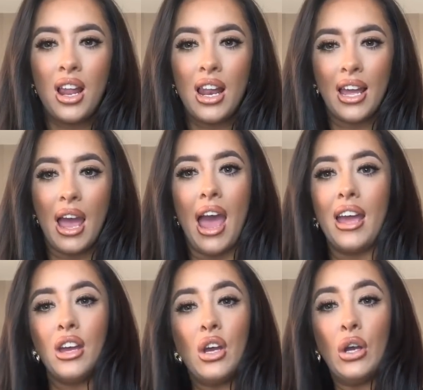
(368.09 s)
Like,
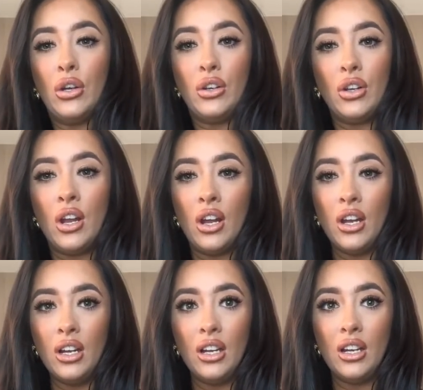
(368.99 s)
I couldn't
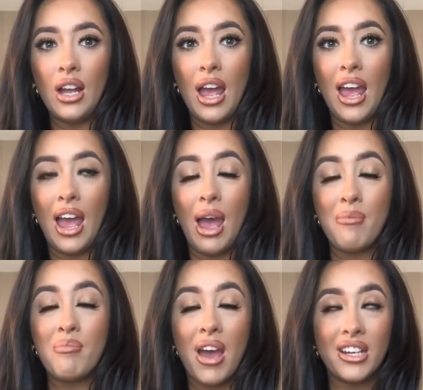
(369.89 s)

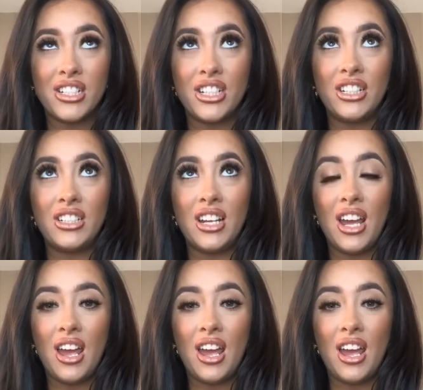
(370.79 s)
imagine,